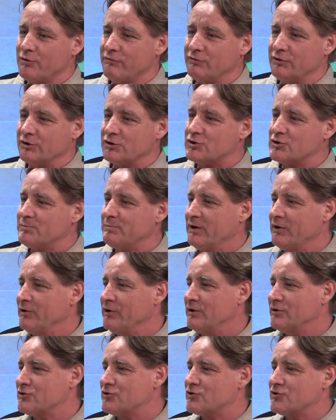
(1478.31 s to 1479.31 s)
of the
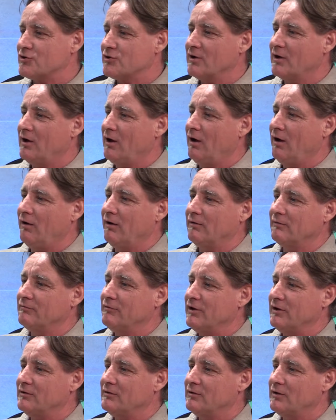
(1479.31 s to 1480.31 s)
experience
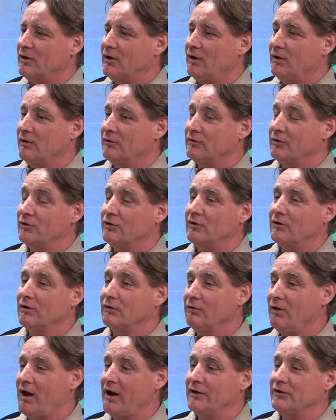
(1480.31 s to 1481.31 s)
that
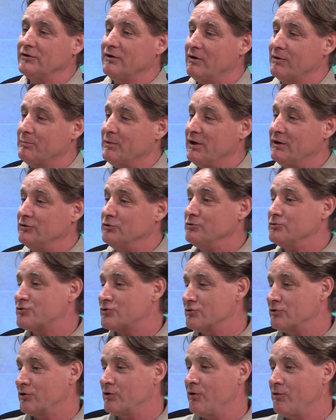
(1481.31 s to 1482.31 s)
a lot of young men
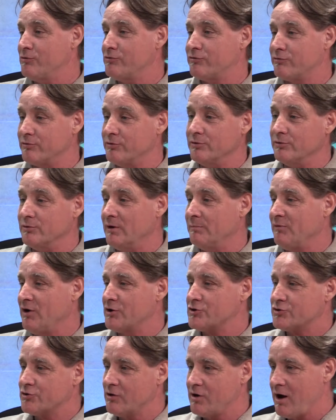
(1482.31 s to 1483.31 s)
used to go through. I'm
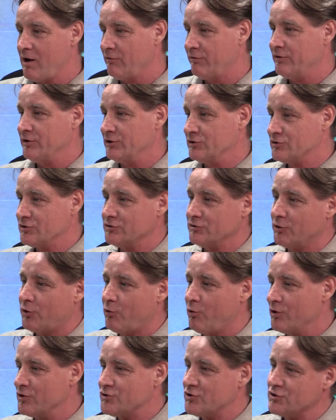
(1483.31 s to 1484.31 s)
not sure how things in the
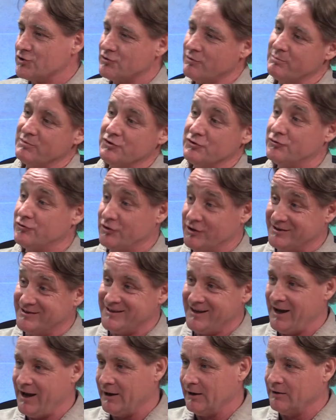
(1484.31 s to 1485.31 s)
court system is
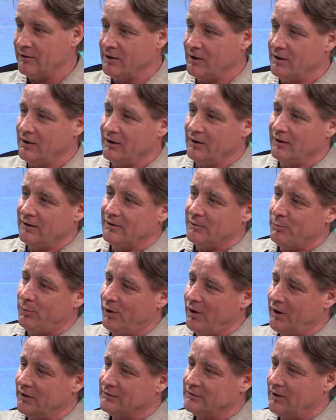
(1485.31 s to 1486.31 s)
today,
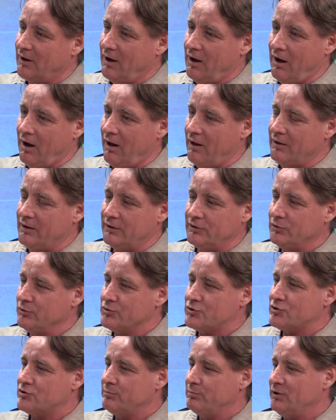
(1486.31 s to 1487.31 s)
but it
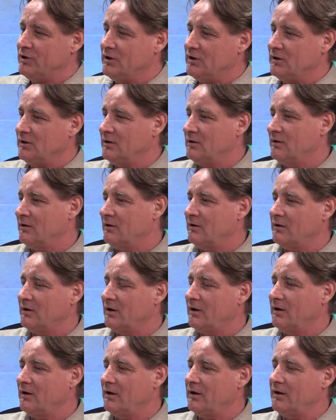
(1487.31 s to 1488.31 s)
used to be
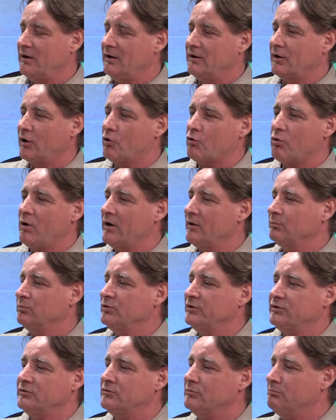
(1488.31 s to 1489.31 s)
an
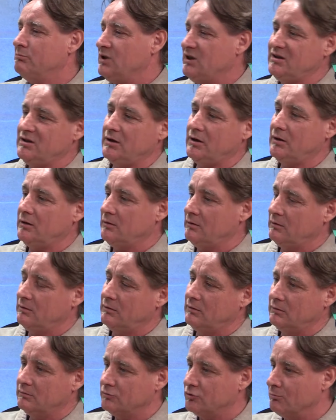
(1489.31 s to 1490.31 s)
incredibly demeaning,
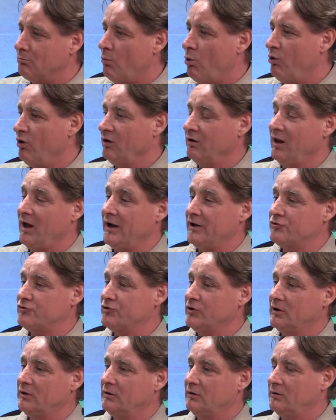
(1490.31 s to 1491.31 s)

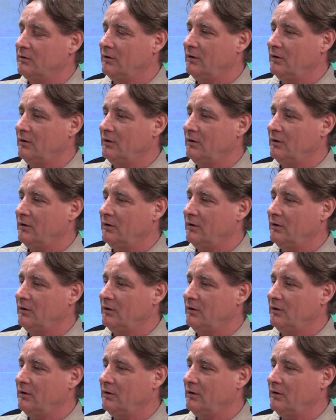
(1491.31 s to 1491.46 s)
demoralizing,